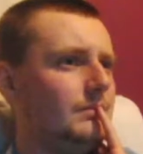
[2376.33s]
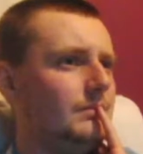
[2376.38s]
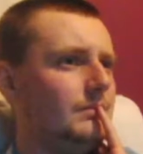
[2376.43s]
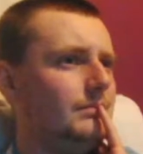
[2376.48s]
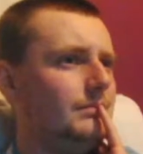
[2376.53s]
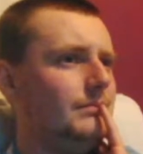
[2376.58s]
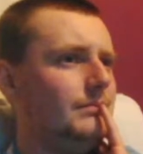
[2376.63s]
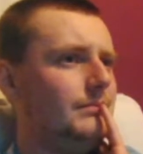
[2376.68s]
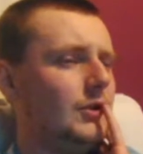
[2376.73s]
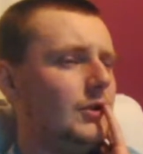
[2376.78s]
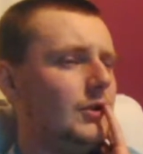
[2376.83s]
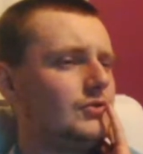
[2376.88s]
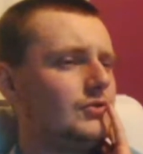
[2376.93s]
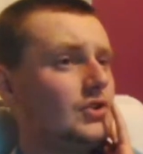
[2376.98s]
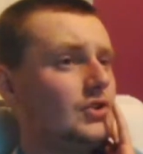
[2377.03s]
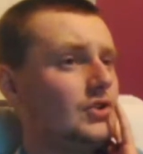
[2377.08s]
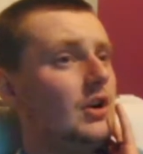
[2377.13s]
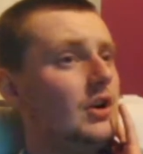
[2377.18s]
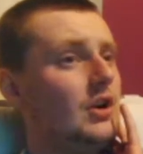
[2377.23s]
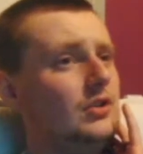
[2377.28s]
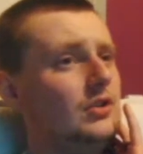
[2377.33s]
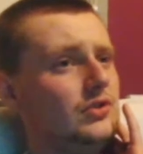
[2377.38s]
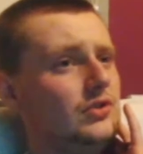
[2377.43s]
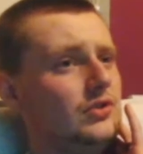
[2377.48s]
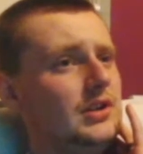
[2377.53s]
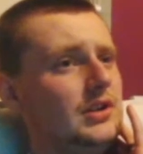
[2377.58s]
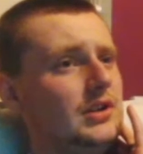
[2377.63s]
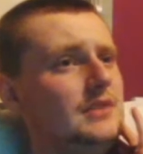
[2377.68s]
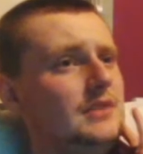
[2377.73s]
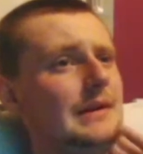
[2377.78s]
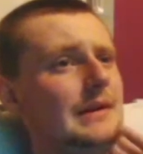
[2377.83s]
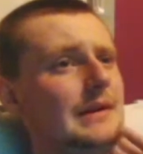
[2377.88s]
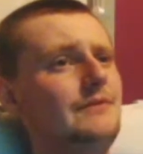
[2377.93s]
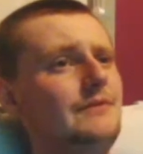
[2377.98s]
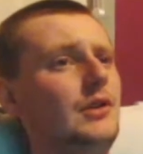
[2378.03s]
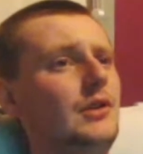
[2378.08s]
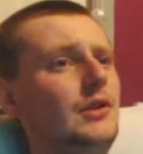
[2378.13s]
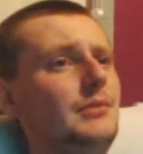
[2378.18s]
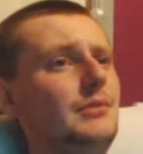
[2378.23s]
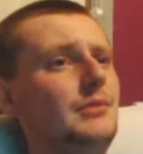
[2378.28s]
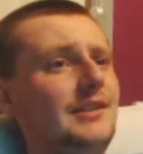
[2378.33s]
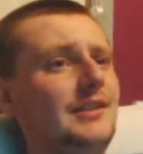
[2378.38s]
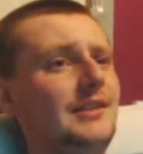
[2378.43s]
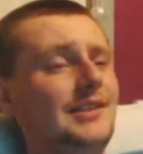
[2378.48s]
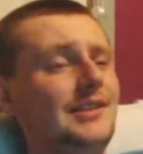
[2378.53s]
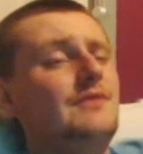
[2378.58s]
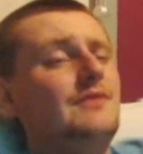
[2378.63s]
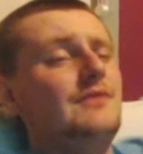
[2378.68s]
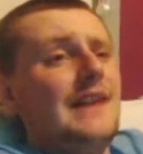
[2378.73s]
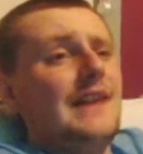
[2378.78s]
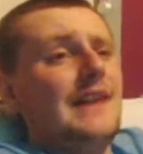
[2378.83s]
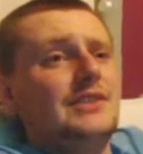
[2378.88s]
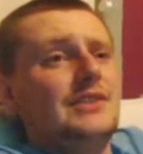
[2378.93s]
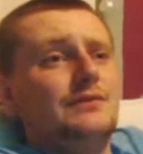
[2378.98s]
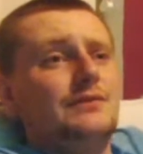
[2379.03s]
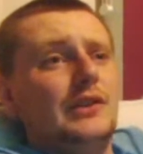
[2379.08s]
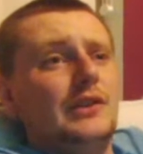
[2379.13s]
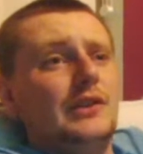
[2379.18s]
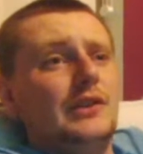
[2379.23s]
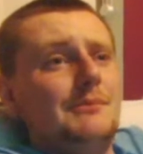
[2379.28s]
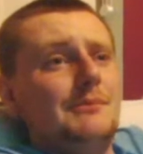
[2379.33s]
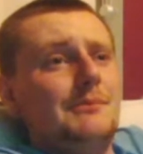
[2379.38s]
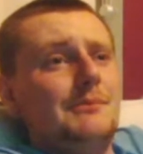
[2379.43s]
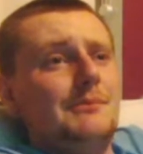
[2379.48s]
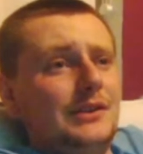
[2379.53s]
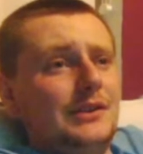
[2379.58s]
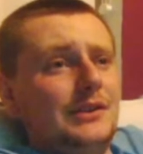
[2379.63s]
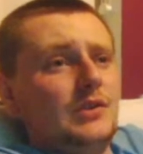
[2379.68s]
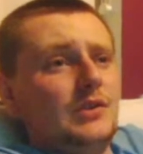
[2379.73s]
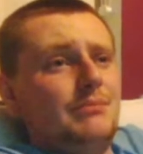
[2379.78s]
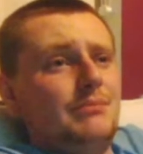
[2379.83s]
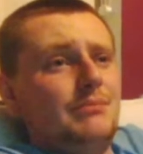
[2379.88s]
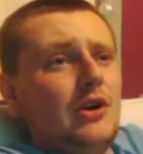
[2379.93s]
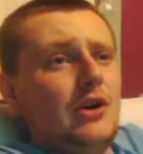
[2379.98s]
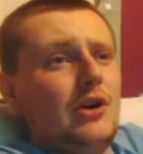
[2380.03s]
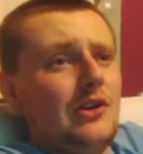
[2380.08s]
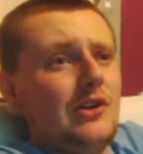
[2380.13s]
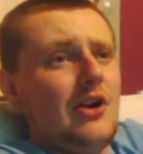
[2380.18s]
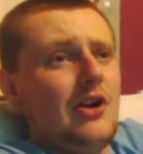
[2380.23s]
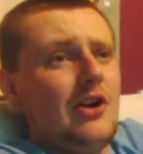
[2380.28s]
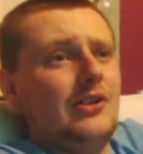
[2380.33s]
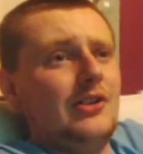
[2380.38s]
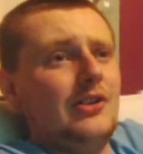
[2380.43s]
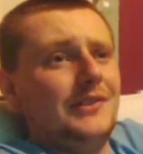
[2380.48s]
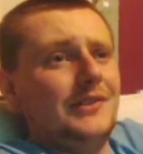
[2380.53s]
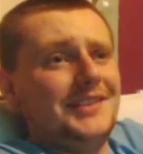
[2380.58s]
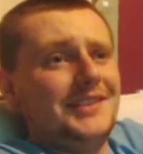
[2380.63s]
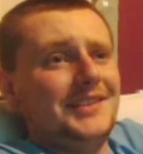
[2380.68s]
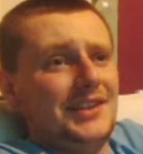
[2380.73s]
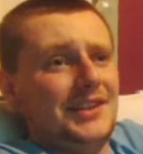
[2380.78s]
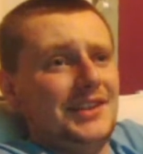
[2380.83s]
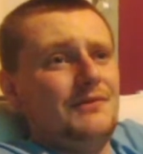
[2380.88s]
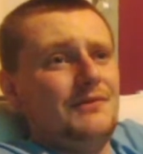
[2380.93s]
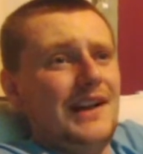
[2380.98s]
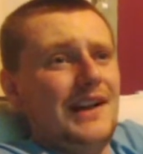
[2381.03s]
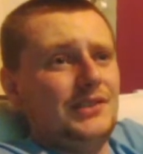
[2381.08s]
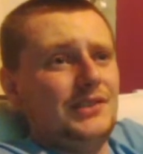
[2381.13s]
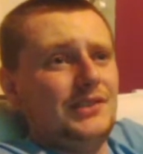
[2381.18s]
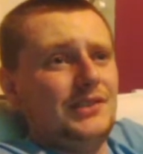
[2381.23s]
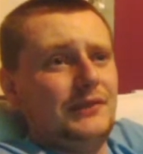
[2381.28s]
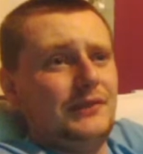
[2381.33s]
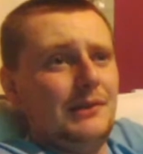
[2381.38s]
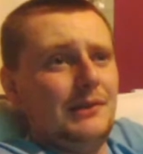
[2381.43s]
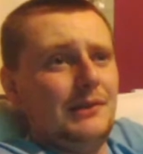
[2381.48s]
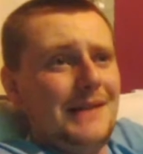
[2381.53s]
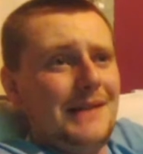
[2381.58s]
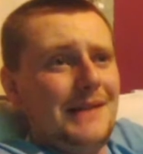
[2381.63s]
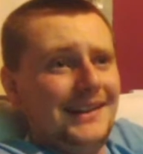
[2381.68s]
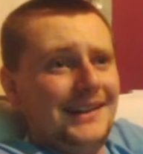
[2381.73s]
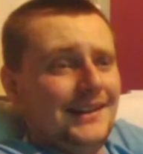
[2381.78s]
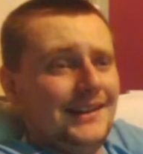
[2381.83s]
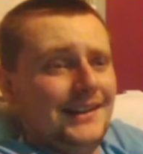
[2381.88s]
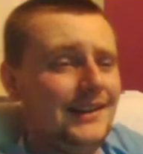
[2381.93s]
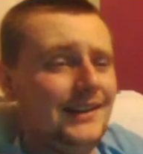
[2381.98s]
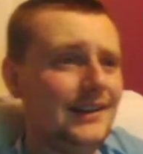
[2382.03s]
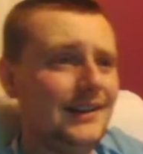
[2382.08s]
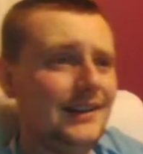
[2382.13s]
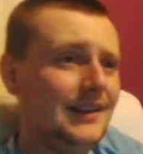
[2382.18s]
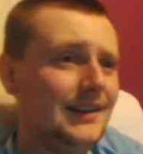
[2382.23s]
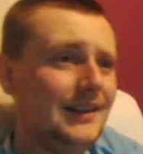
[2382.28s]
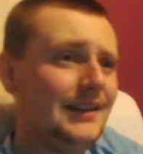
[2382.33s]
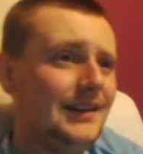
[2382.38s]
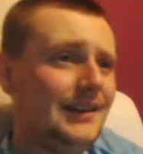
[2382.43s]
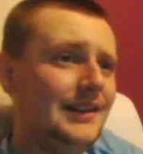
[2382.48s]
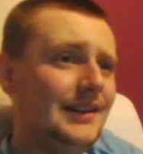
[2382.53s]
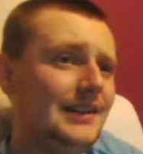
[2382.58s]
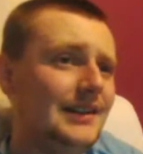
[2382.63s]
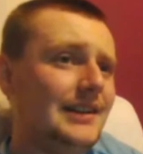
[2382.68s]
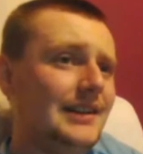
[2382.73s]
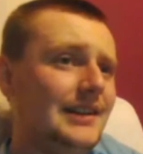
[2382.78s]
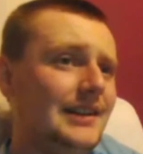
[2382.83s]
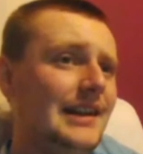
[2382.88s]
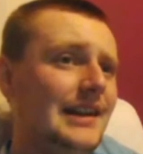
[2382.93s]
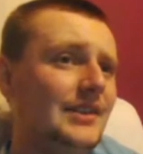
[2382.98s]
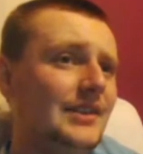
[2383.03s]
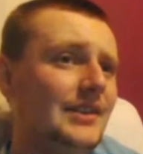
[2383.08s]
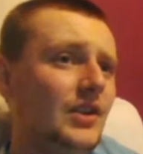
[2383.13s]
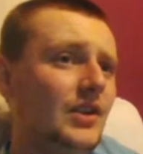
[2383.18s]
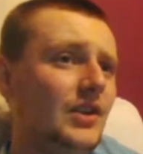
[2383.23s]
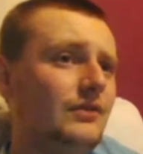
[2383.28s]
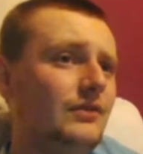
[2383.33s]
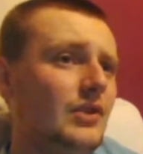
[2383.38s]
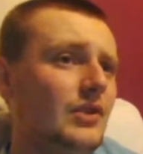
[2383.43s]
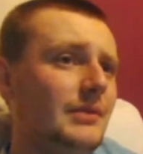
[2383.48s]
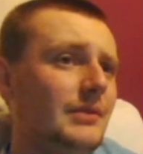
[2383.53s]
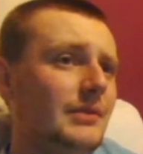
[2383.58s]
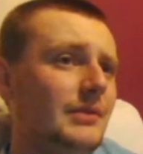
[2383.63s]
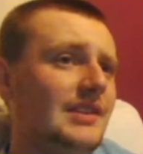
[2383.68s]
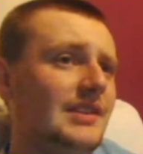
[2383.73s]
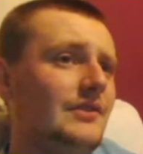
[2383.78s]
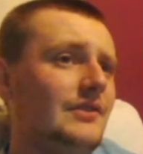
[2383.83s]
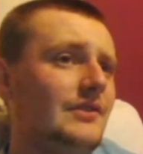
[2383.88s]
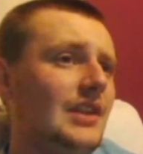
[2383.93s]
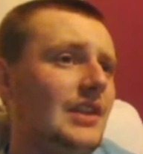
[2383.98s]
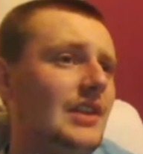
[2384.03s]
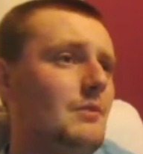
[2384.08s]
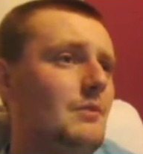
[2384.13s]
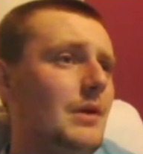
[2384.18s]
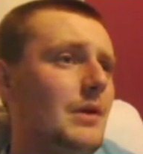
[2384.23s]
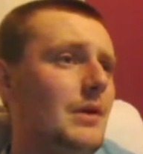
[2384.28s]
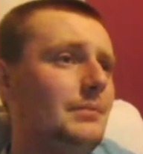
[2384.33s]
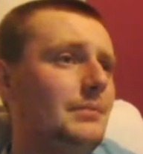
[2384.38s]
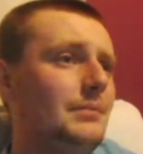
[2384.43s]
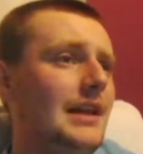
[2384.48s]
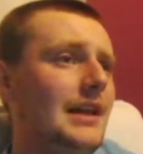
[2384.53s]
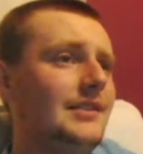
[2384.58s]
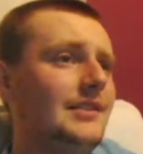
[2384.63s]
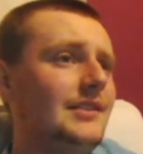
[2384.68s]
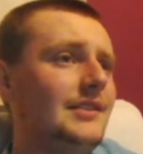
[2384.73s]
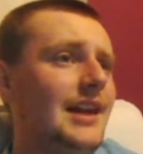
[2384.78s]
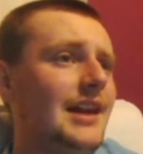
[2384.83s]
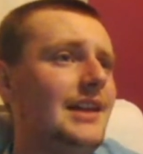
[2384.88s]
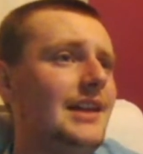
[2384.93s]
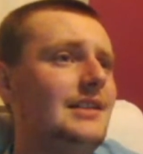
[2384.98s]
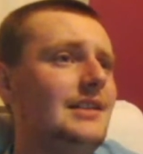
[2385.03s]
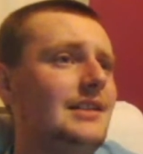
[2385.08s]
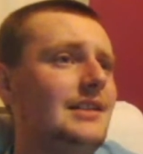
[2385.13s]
Ball short, luckily, by Fulham, but it still finds a Fulham man. It was a poor corner, and it still finds a Fulham man. He lays it off to number 17. Whip plays it in.